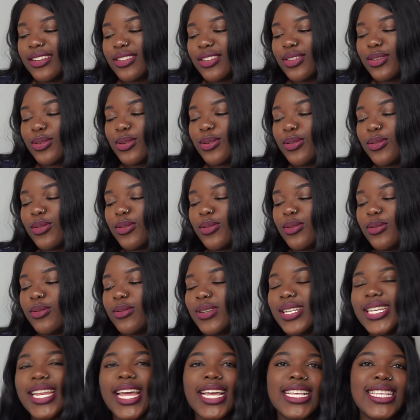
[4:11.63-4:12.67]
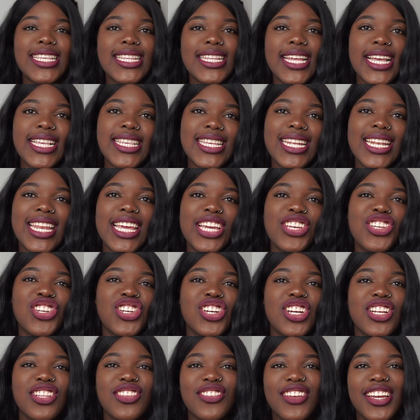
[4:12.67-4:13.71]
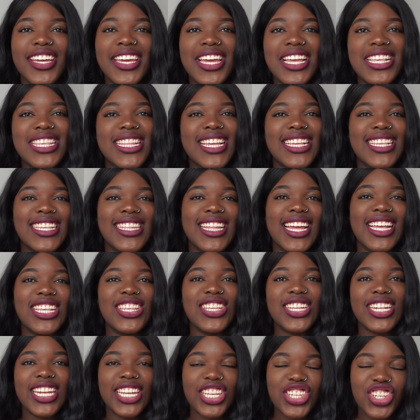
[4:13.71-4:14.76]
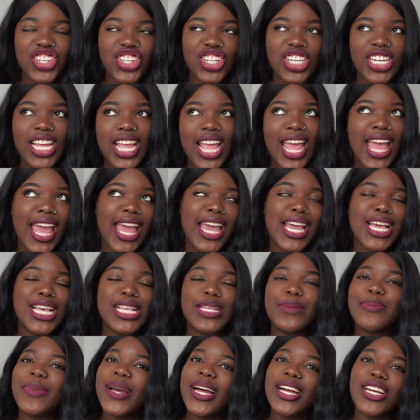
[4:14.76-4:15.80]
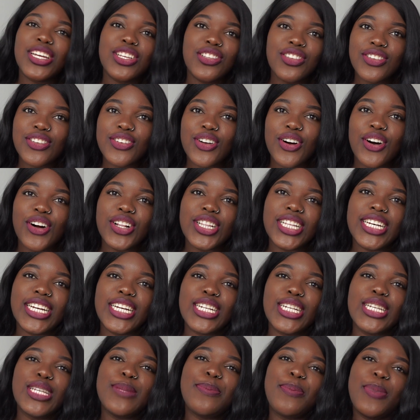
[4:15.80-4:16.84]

So, next destination. So, I guess next destination is back in Scotland.